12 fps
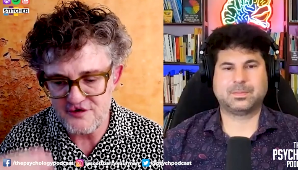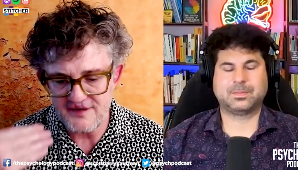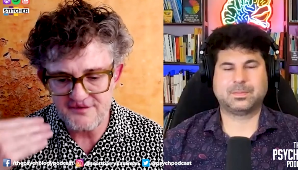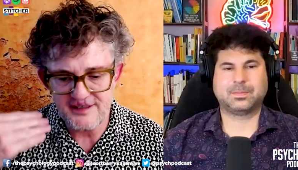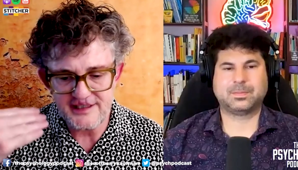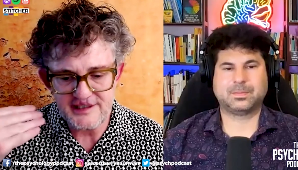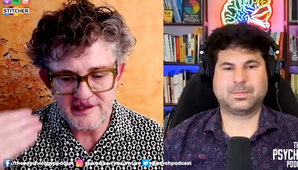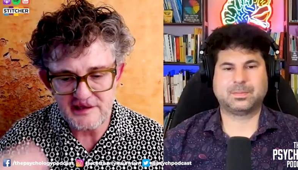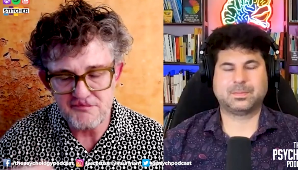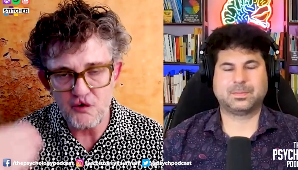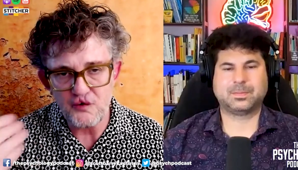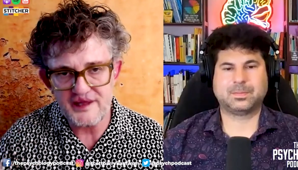Speaker 1: so you're traveling
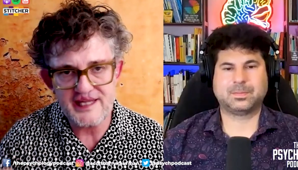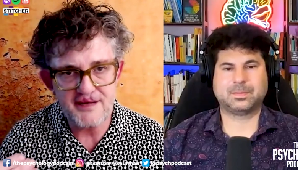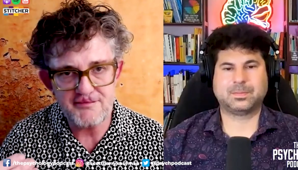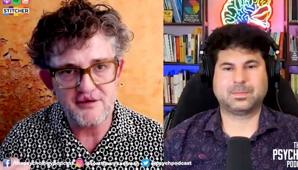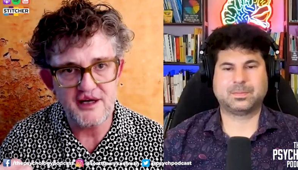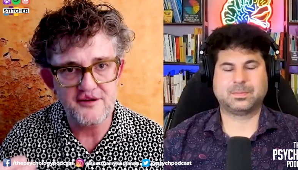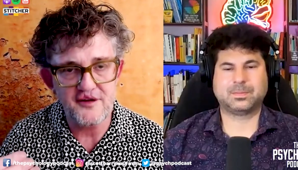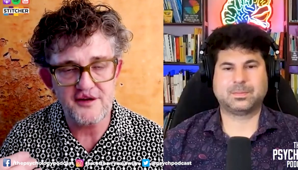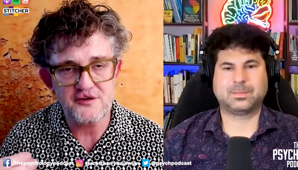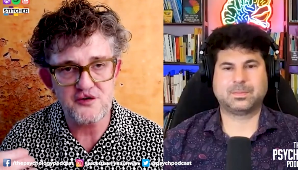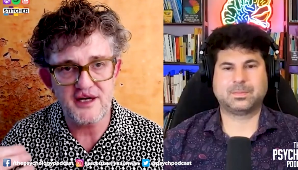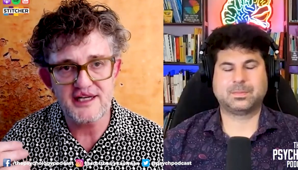in small steps
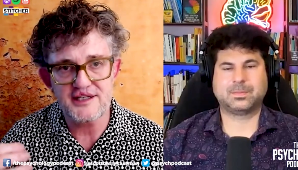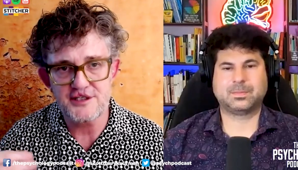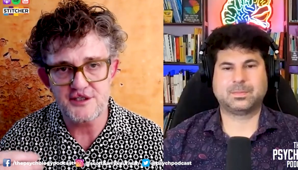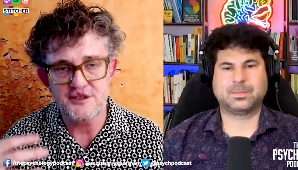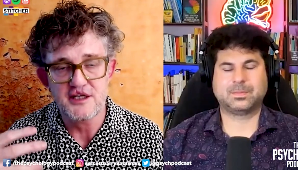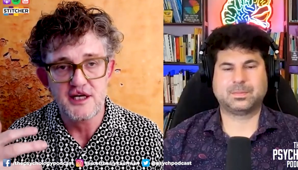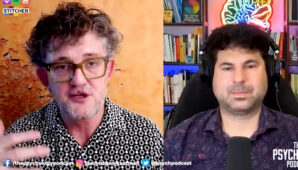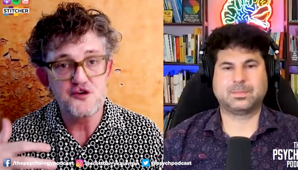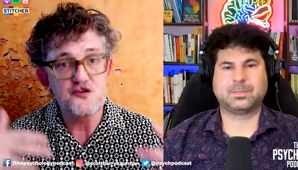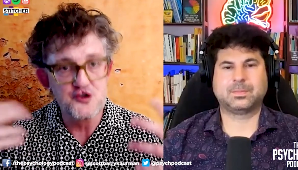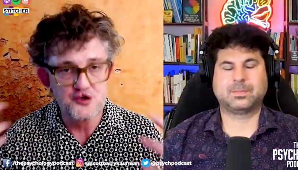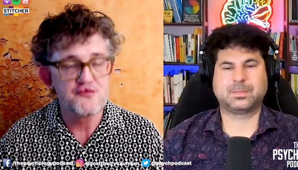rather than trying to
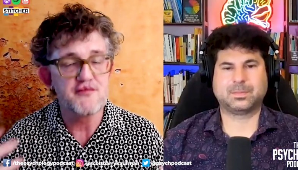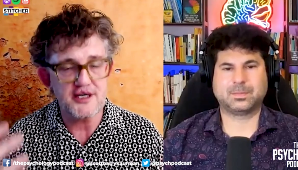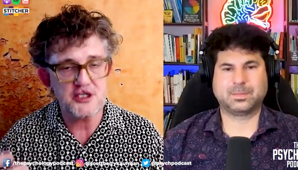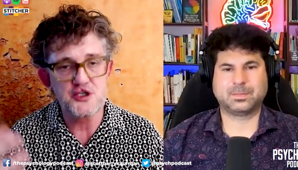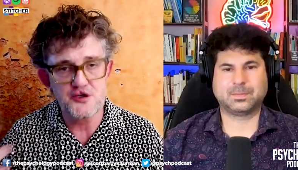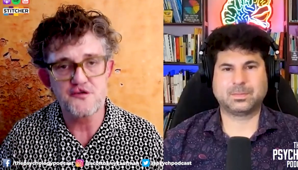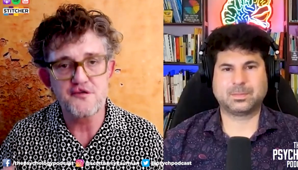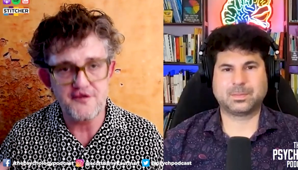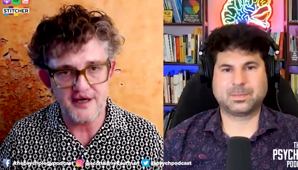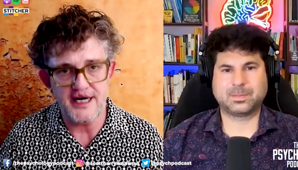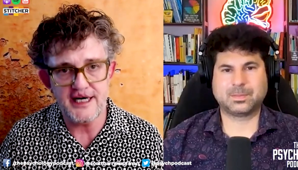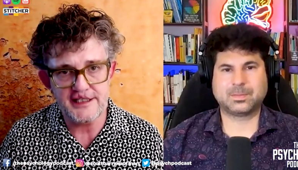do too much
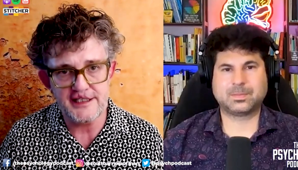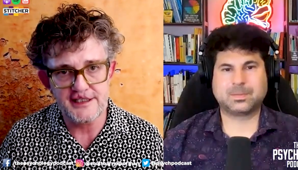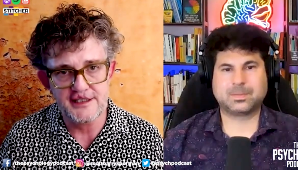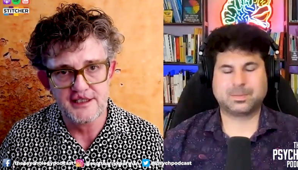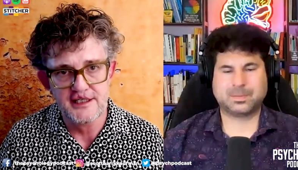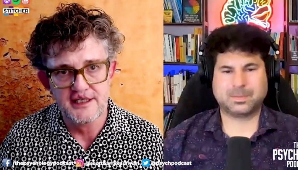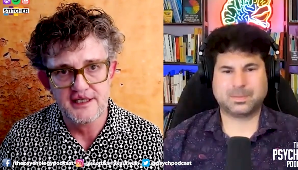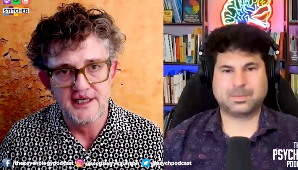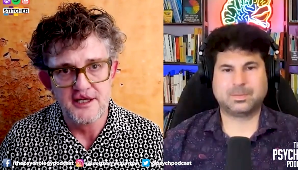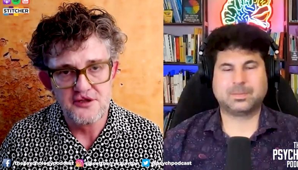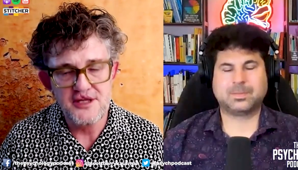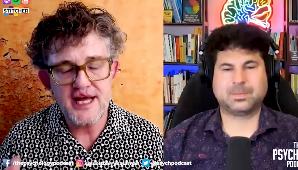too fast,
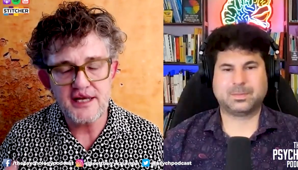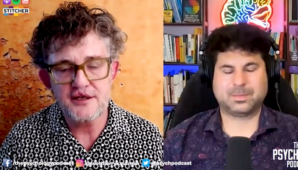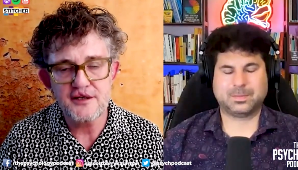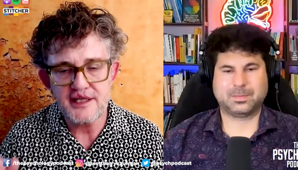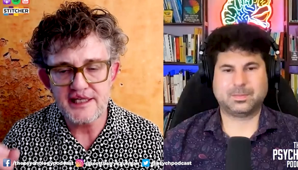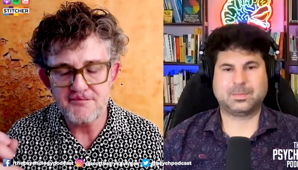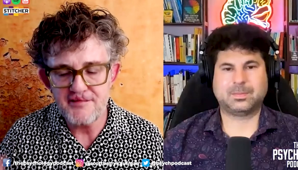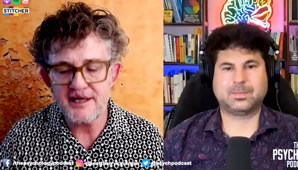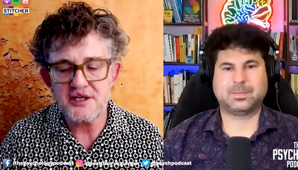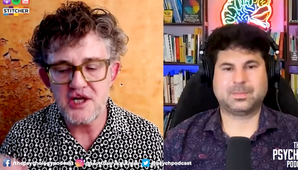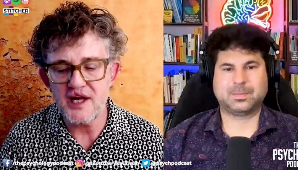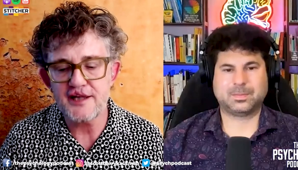then there's a
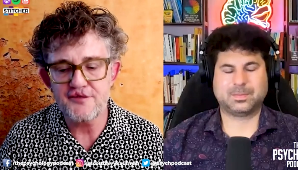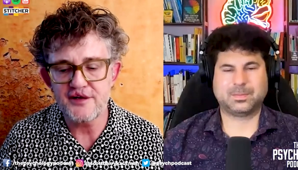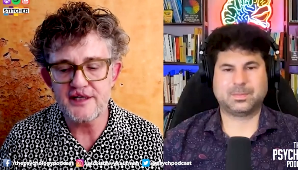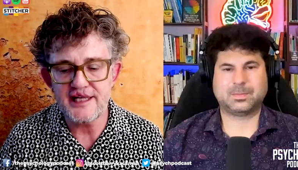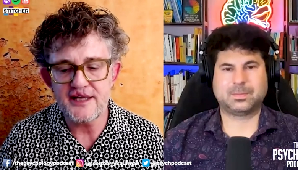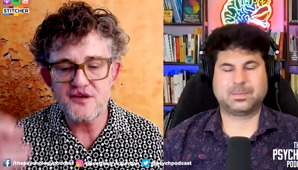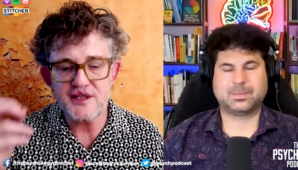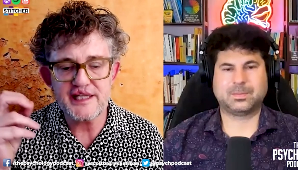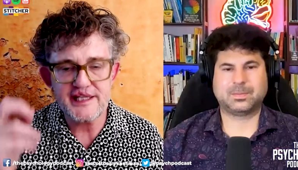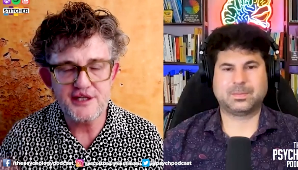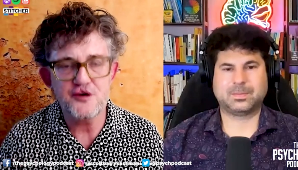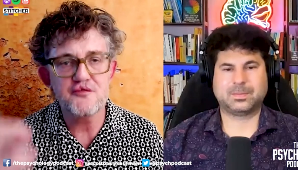better chance for you to say,
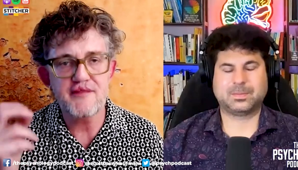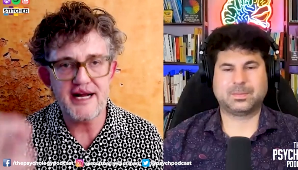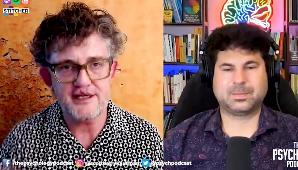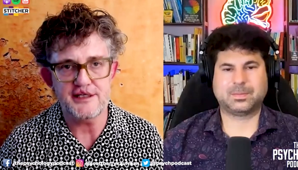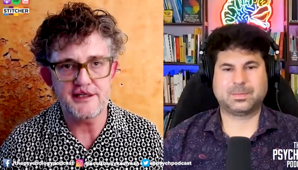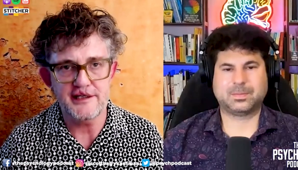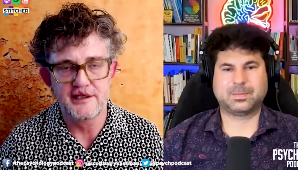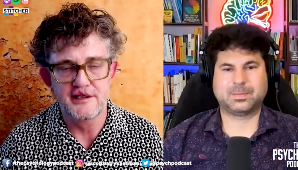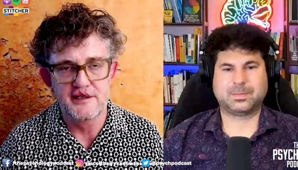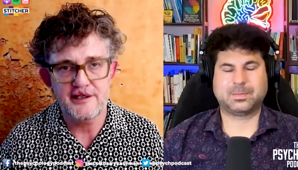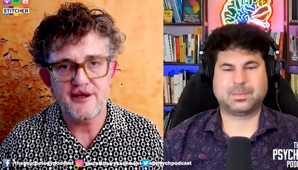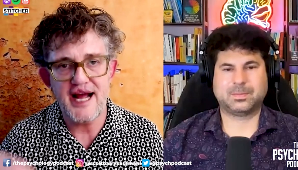this still
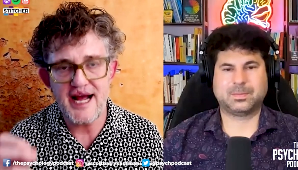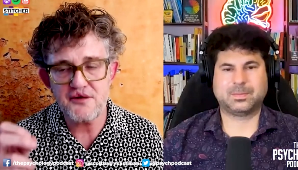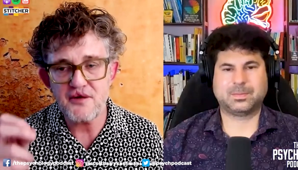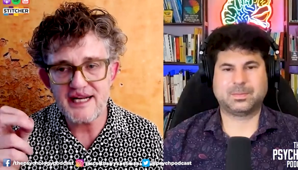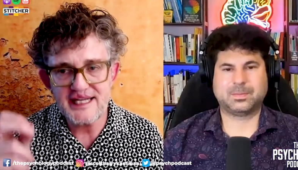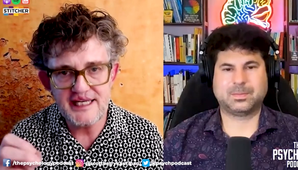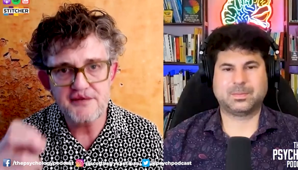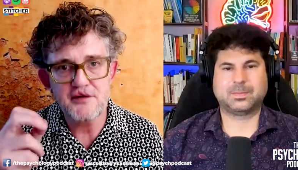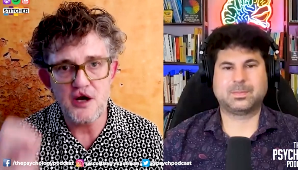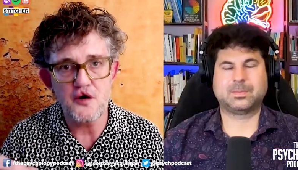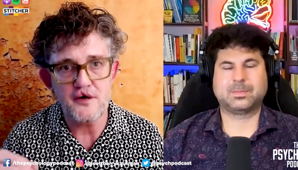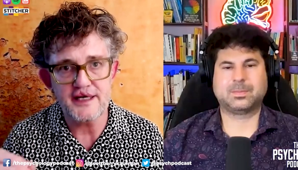matters. So how do I
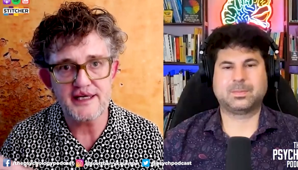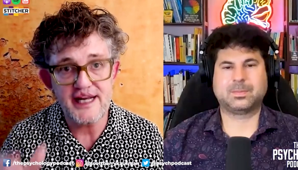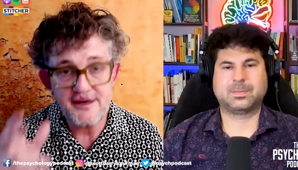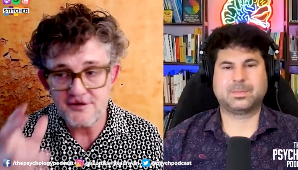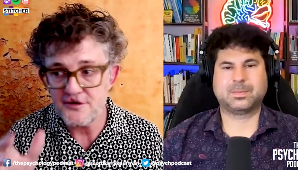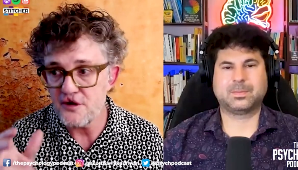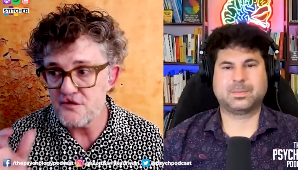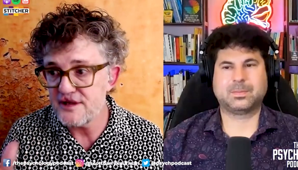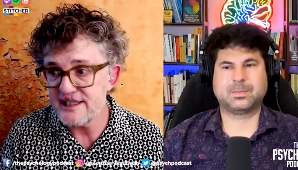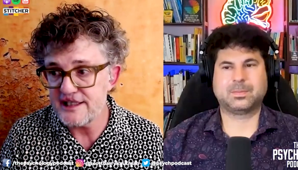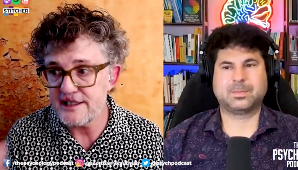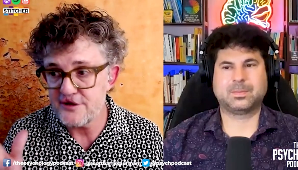keep going even
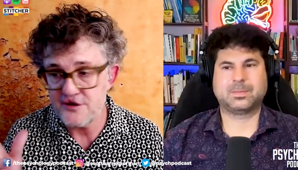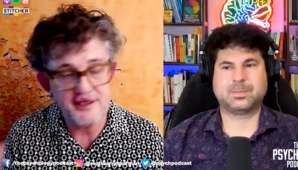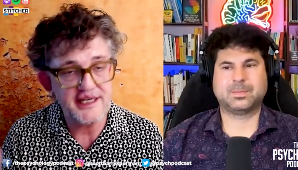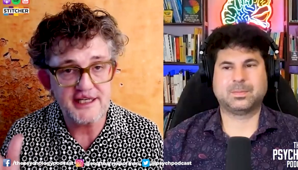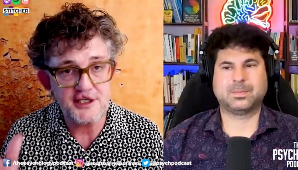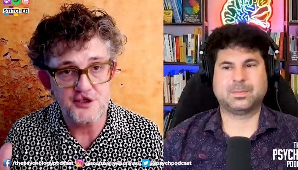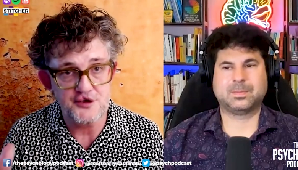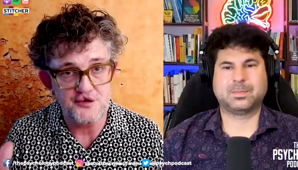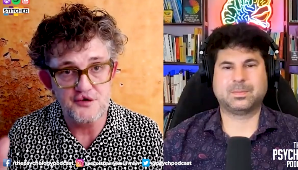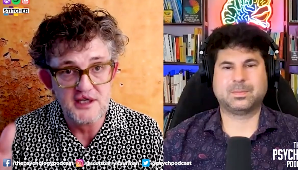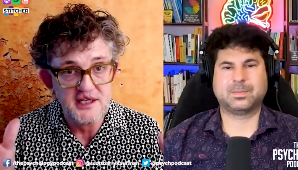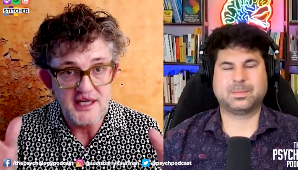though this is turning
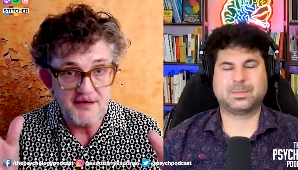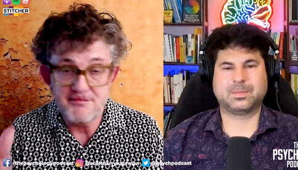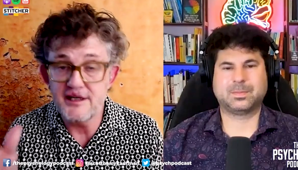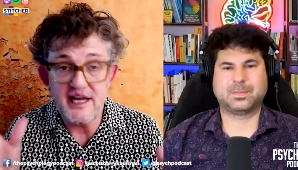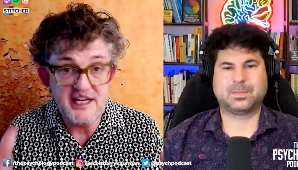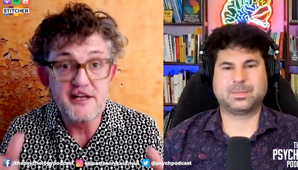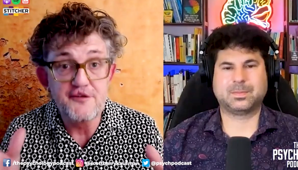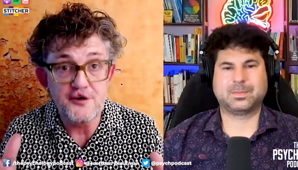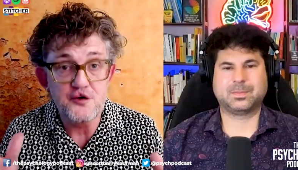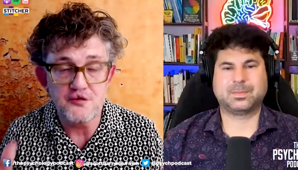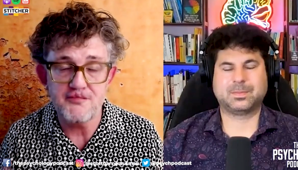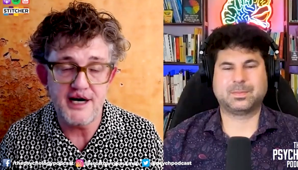into a
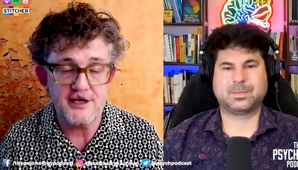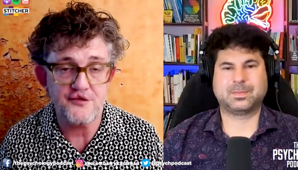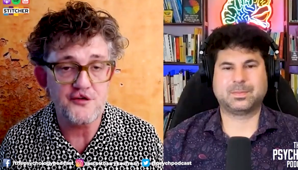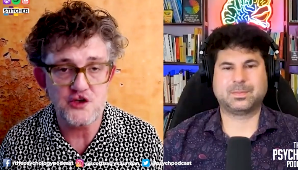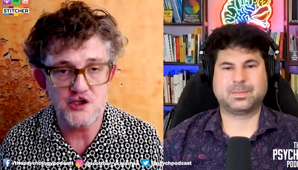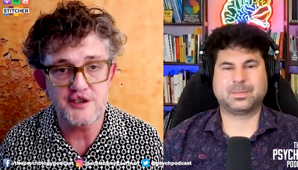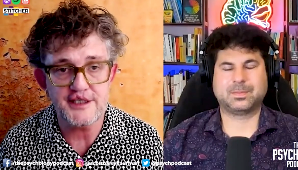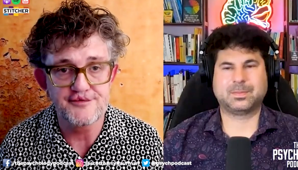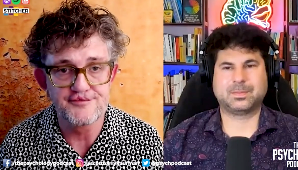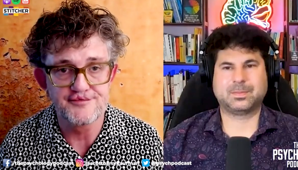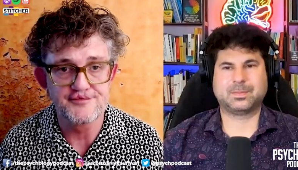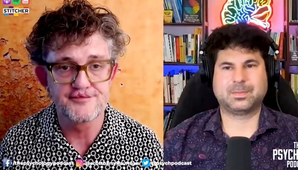difficult part of the
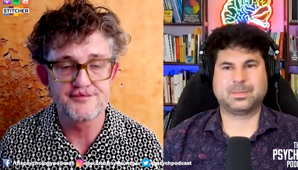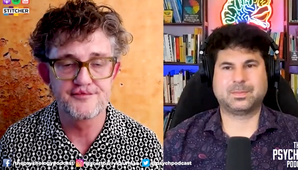journey?